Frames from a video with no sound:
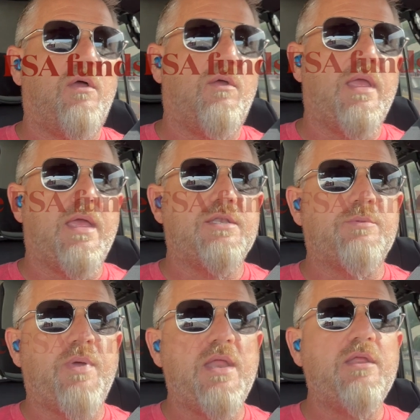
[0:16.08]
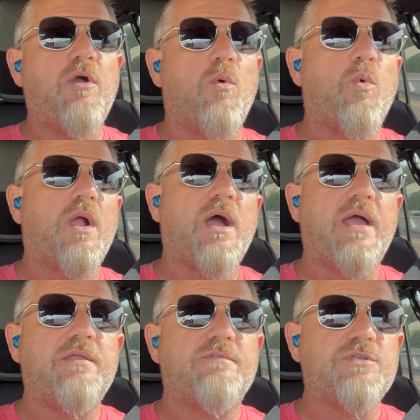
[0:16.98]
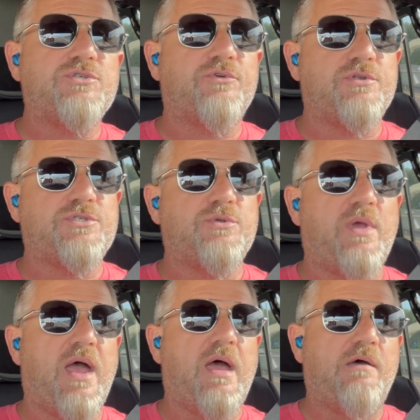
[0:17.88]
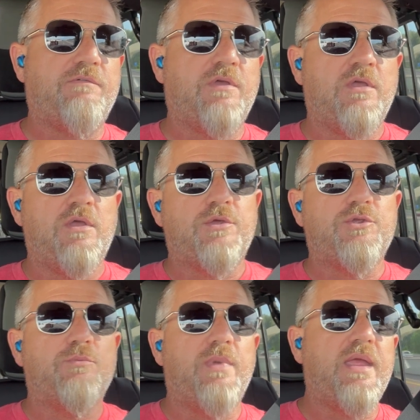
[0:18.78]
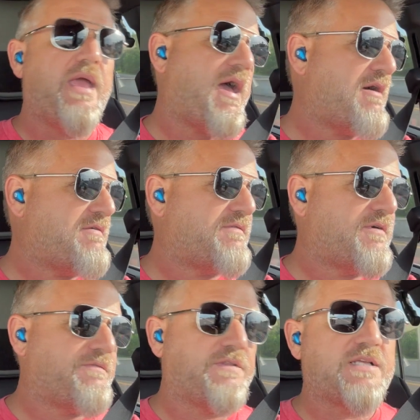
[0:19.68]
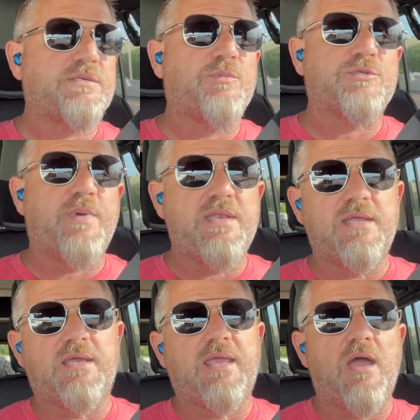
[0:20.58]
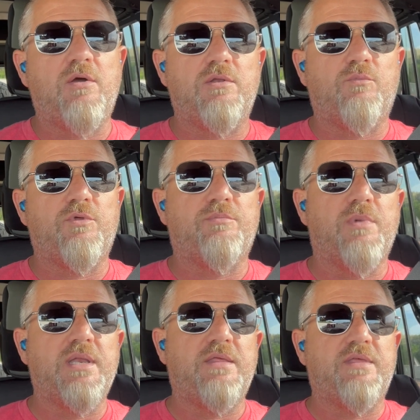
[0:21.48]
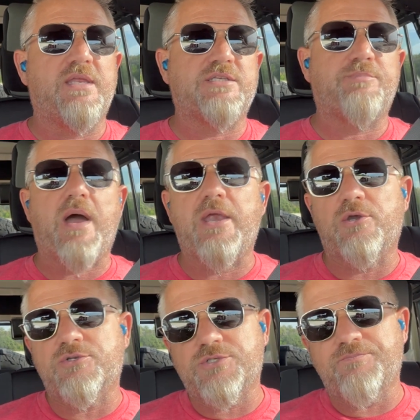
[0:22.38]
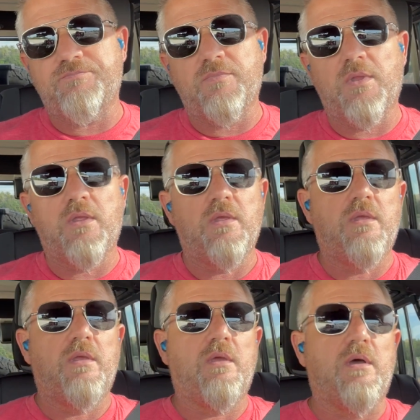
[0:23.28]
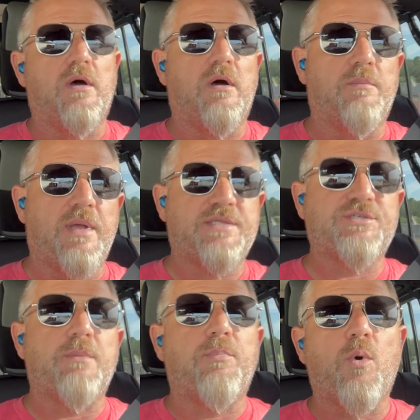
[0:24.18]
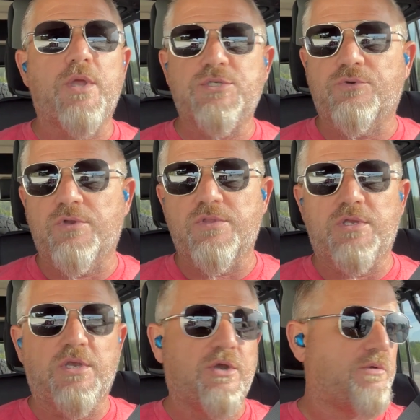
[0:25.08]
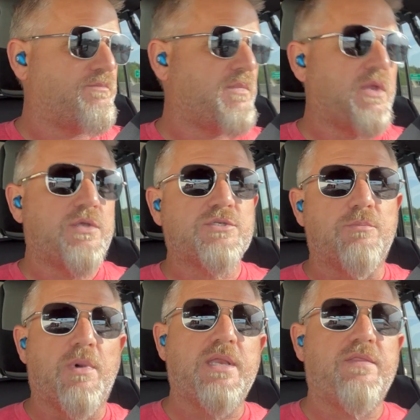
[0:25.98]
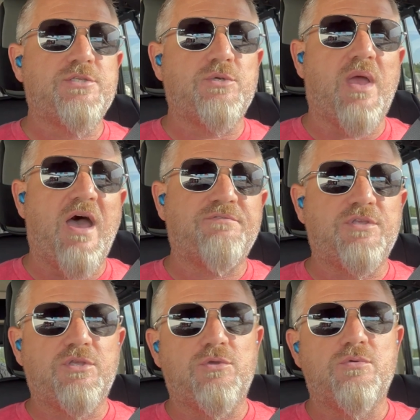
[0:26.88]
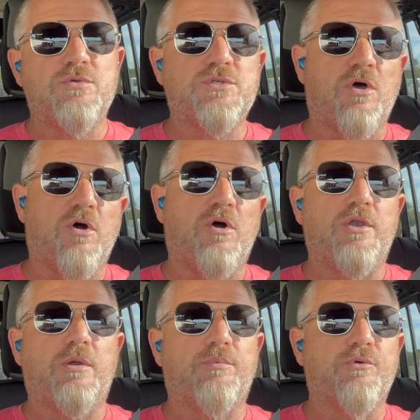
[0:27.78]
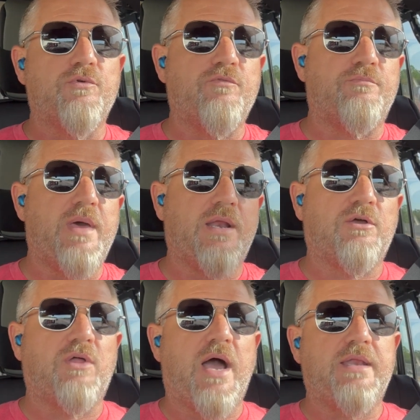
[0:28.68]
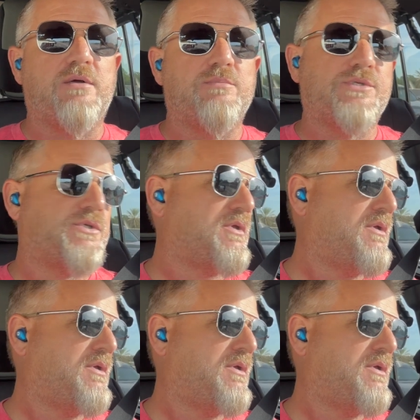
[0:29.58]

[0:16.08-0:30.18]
and depending on what kind of insurance you have, you may have a flexible spending account with money that expires at some point during the year. So money that you have to use on approved medical items,